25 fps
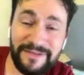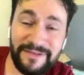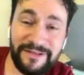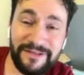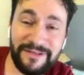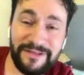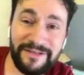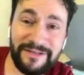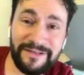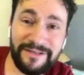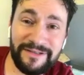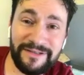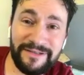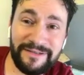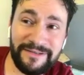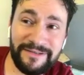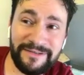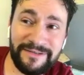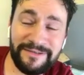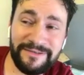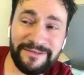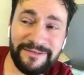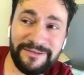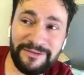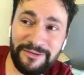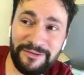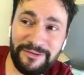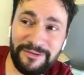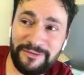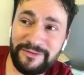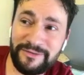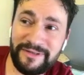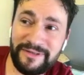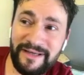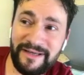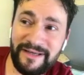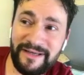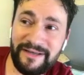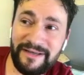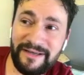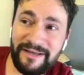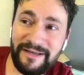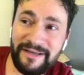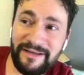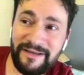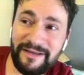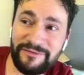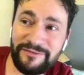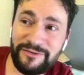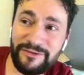you know,
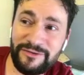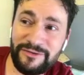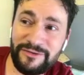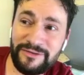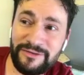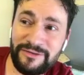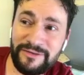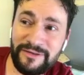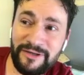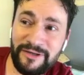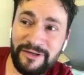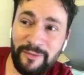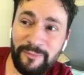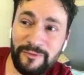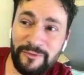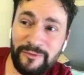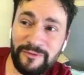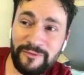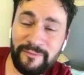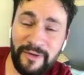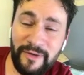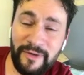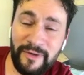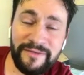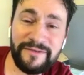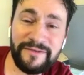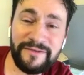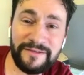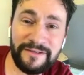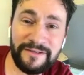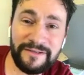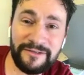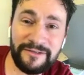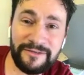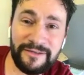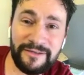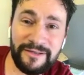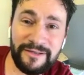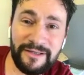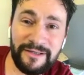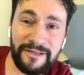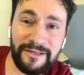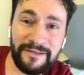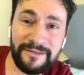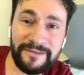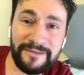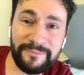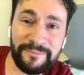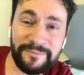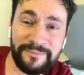after a couple of months here,
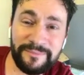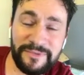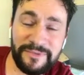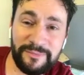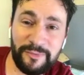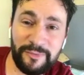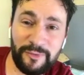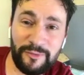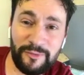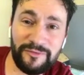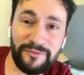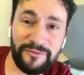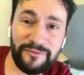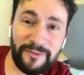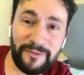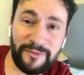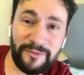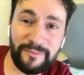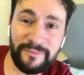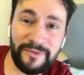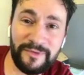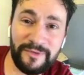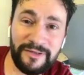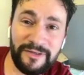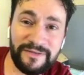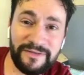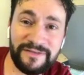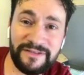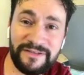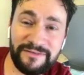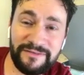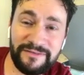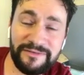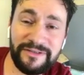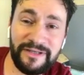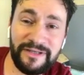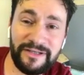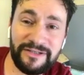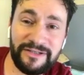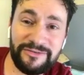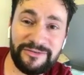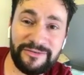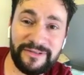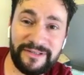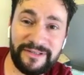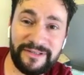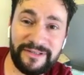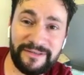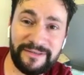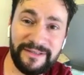people from TV
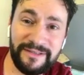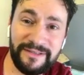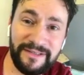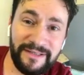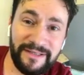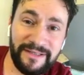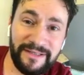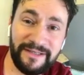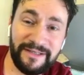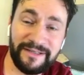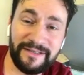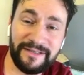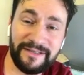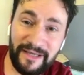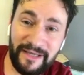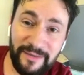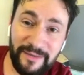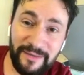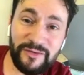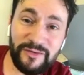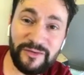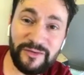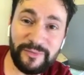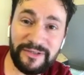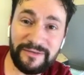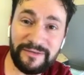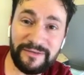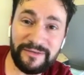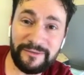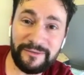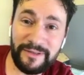actually came to me and they